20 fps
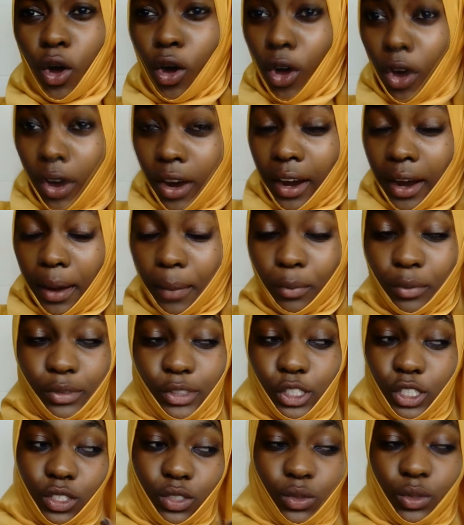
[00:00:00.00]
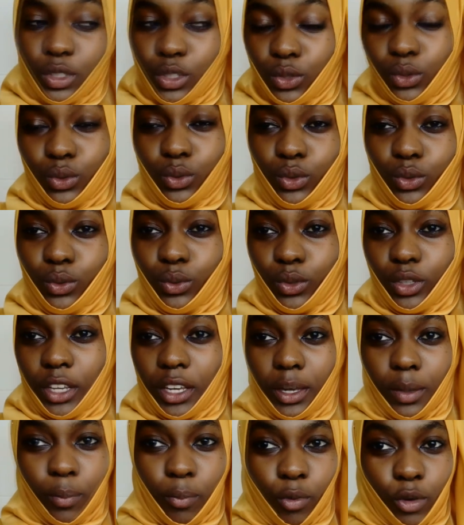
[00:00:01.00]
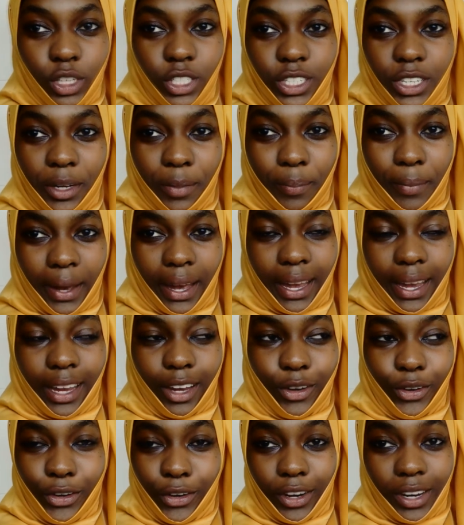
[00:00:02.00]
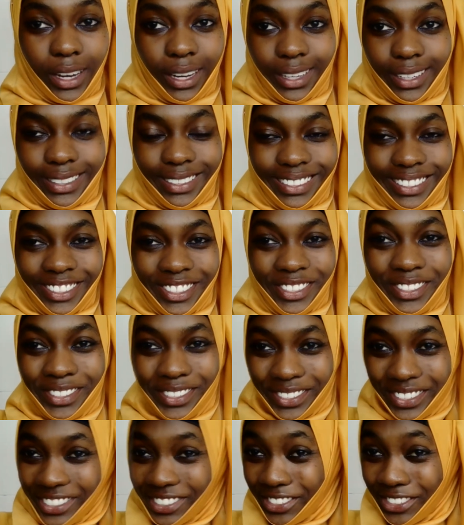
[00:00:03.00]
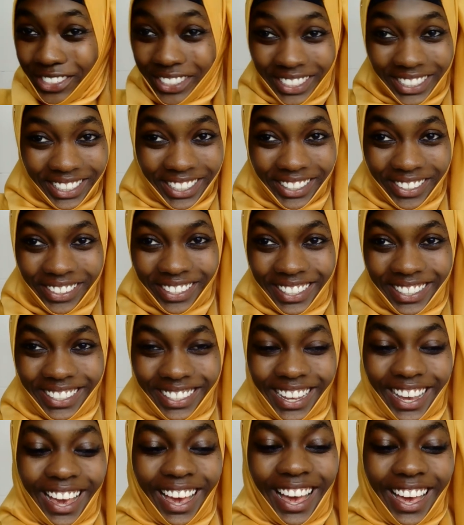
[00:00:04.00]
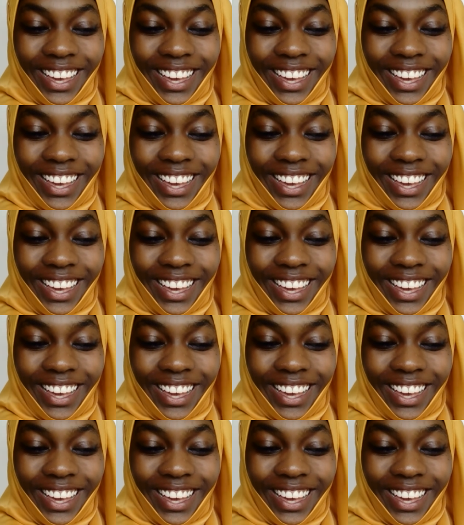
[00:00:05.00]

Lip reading: Or I'm just going to keep watching my Korean series.